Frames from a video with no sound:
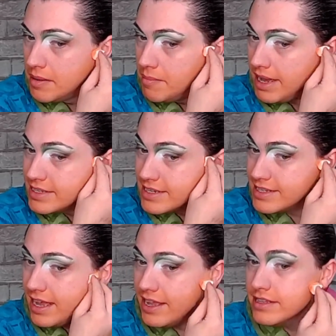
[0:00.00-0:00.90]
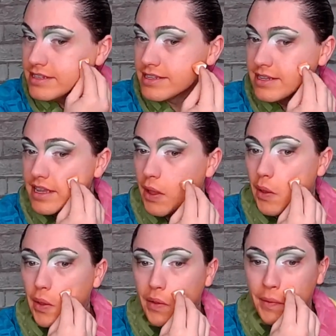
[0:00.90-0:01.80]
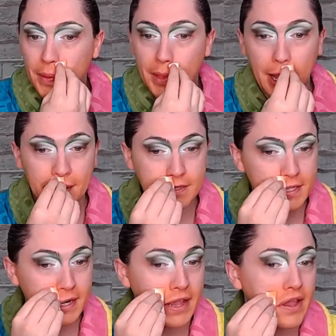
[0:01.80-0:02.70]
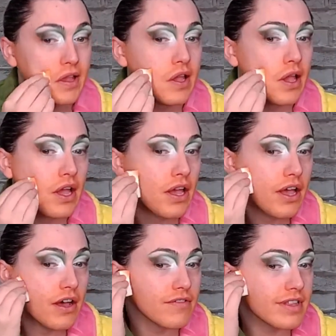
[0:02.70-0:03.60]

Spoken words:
But as it stands, the history of